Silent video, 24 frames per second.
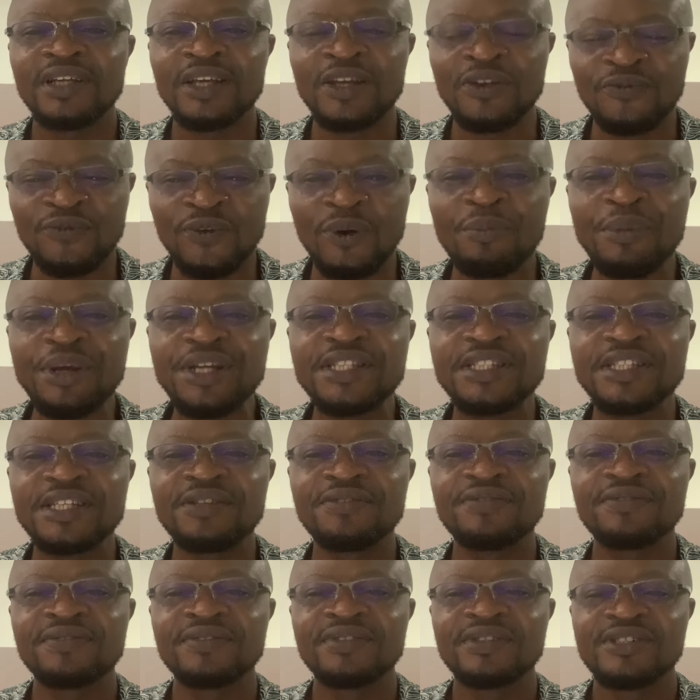
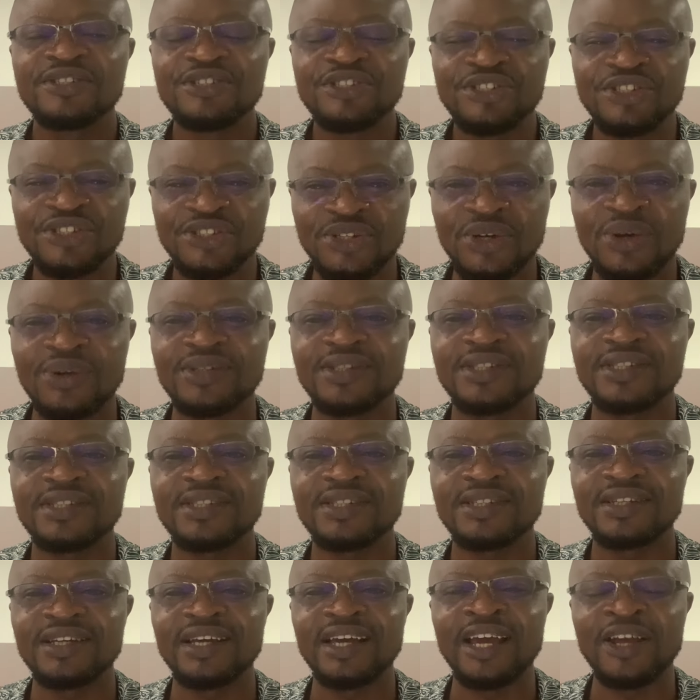informative source
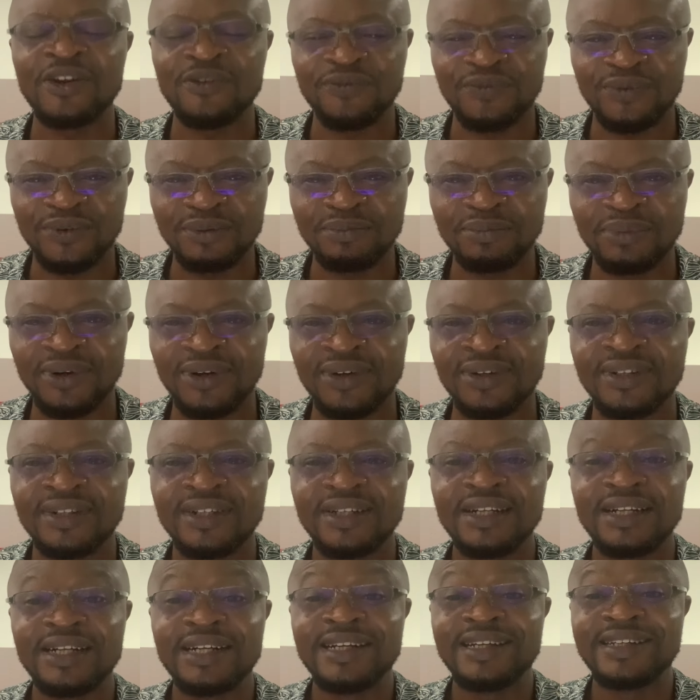in football.
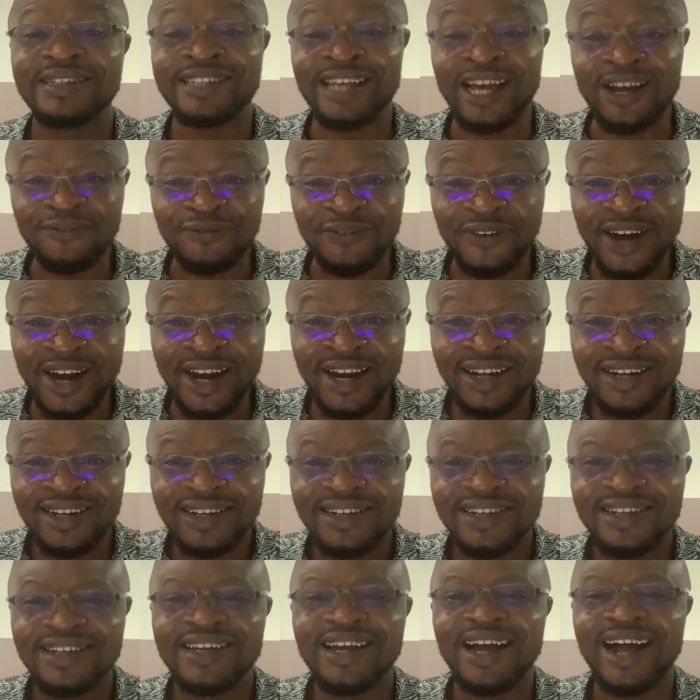Dear friend,
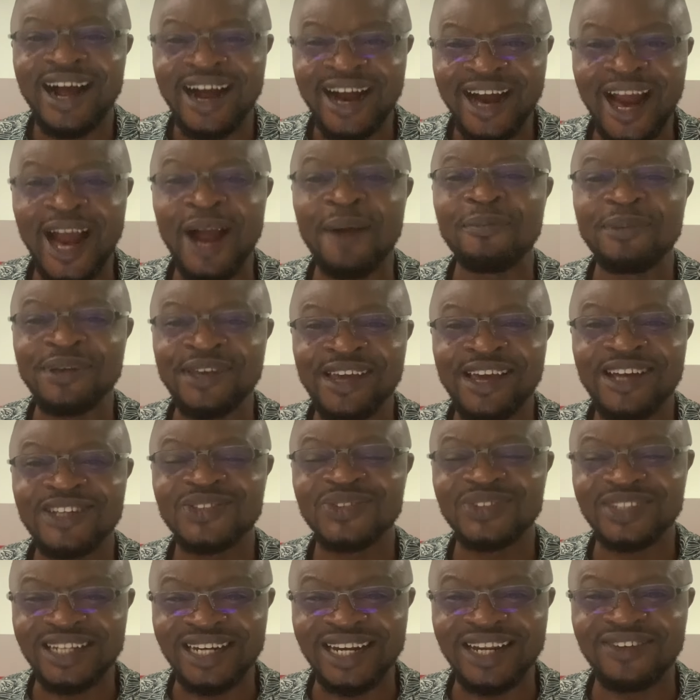I am here
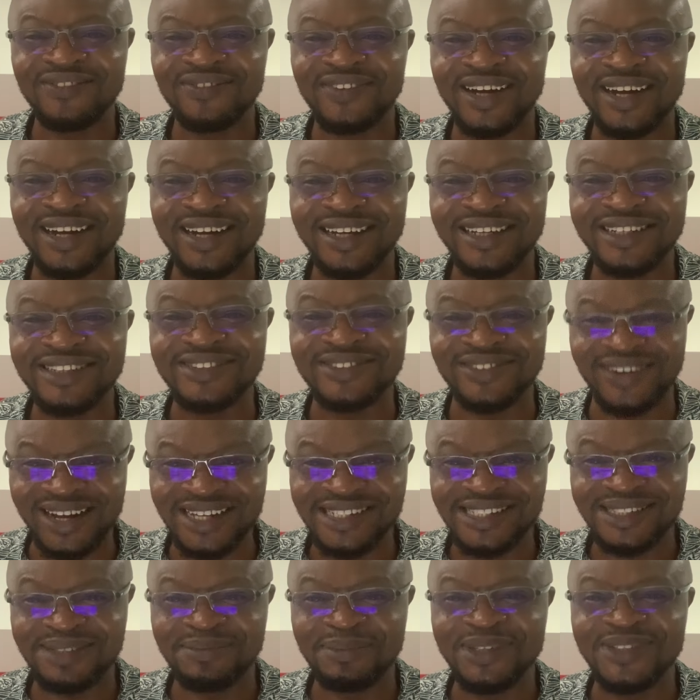to deliver.
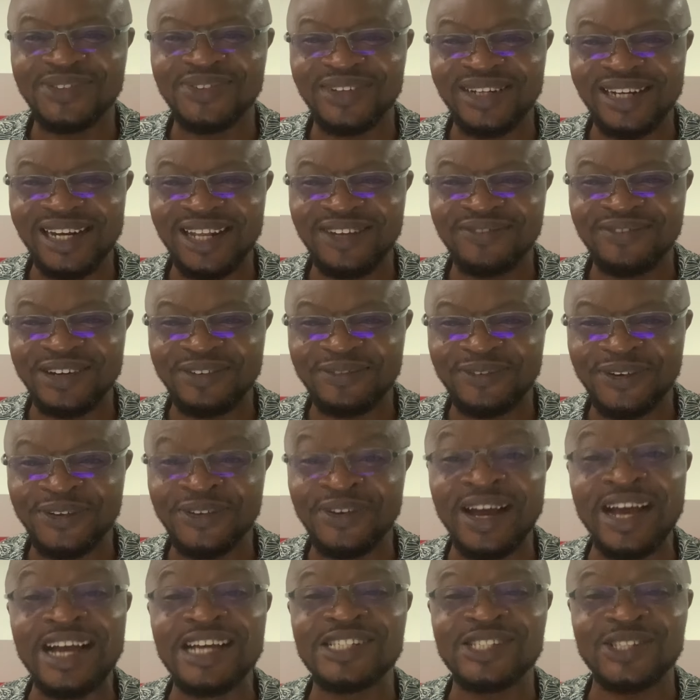Trust me to deliver for
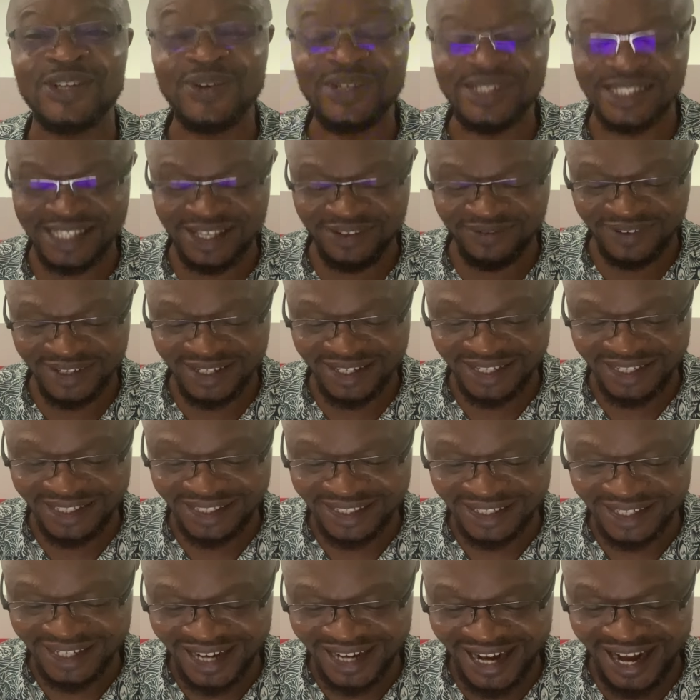you exclusively.
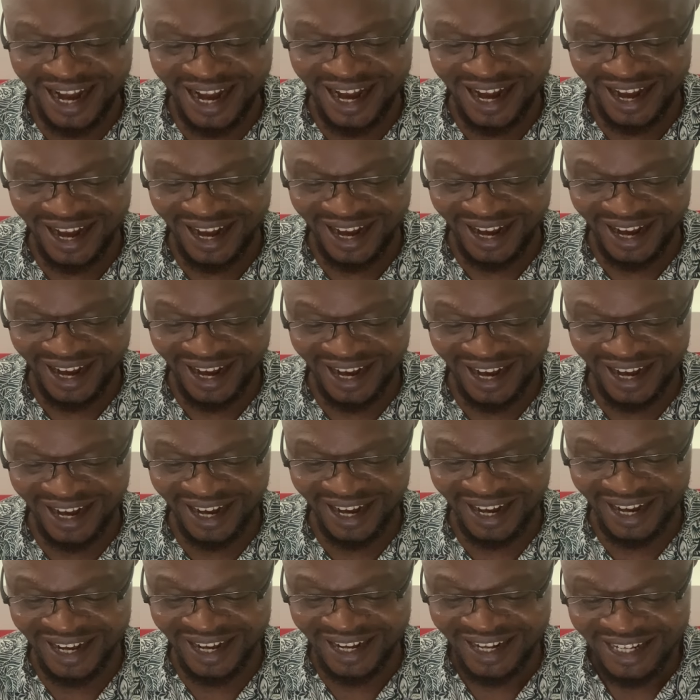
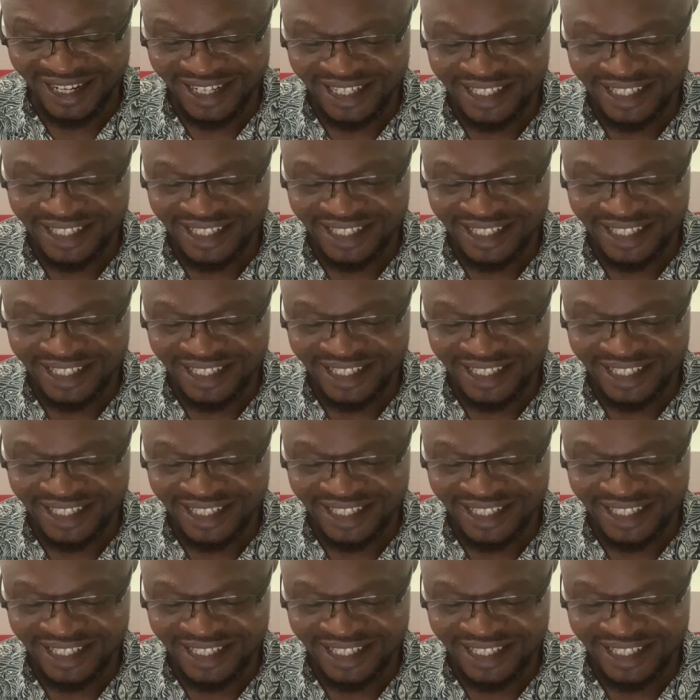the